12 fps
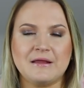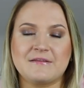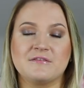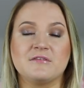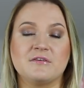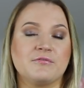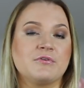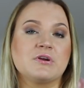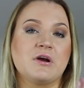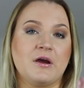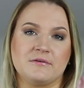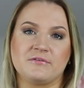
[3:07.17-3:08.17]
It's a different
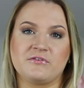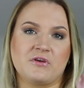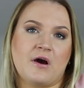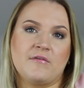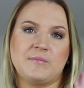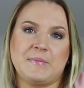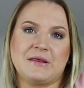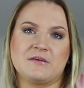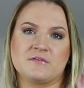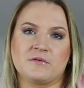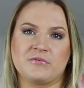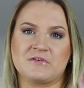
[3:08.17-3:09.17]
kind of soft,
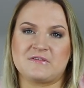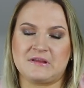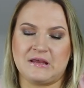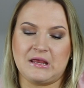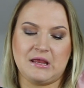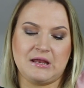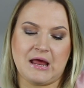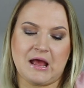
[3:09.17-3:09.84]
because obviously